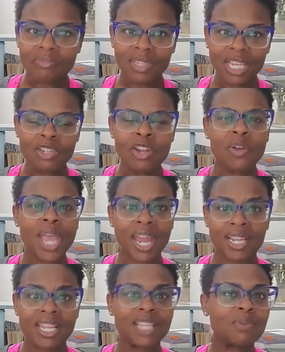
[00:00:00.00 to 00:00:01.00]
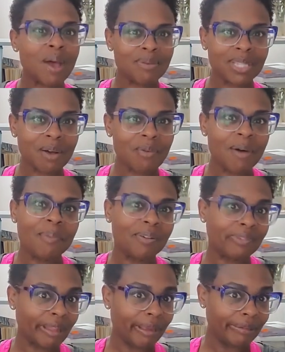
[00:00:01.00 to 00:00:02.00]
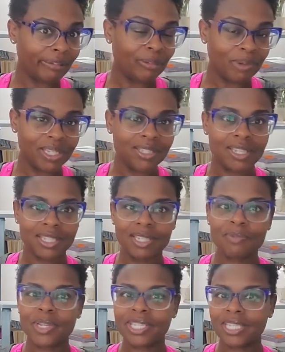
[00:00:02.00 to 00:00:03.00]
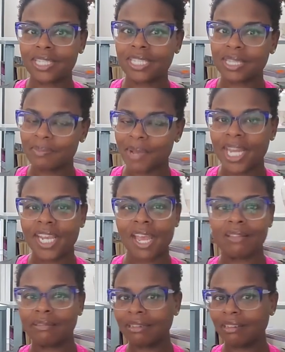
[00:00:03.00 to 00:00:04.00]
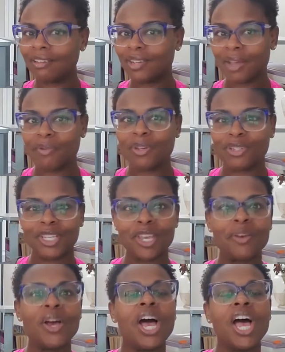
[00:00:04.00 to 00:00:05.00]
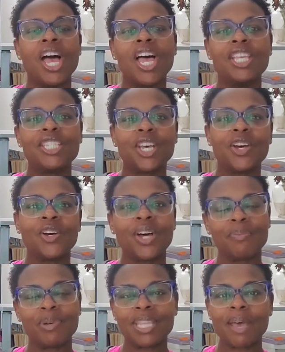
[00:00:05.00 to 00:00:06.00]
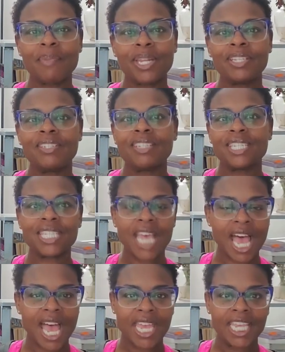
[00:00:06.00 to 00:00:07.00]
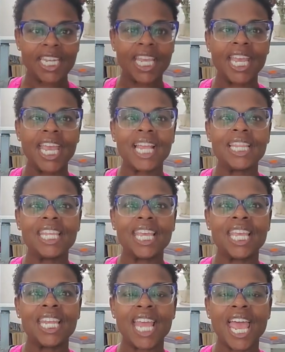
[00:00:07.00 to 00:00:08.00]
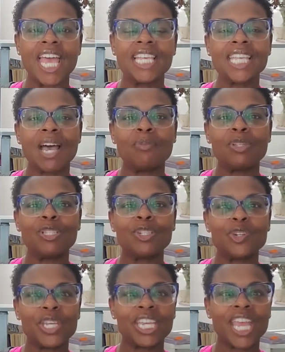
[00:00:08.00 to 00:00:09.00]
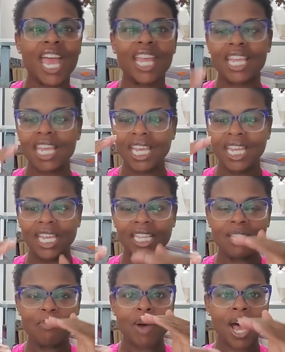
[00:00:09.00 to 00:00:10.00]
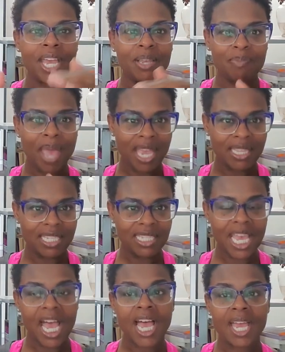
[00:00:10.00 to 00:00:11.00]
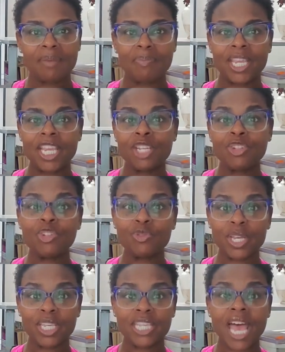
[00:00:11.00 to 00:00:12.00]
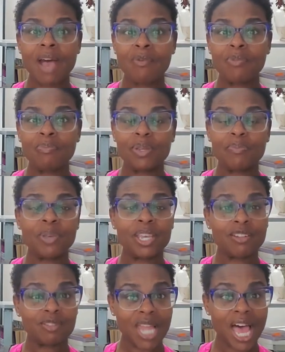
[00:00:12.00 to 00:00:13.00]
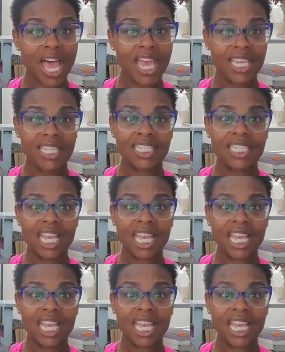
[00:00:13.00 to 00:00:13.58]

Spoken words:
that's why I was at Walmart for like 2 weeks. Cause then once he sent the money, I was like, oh, okay, we're good to go. So I put that money to the side. And then as I was looking at the buying back the time, the issue is I would be penalized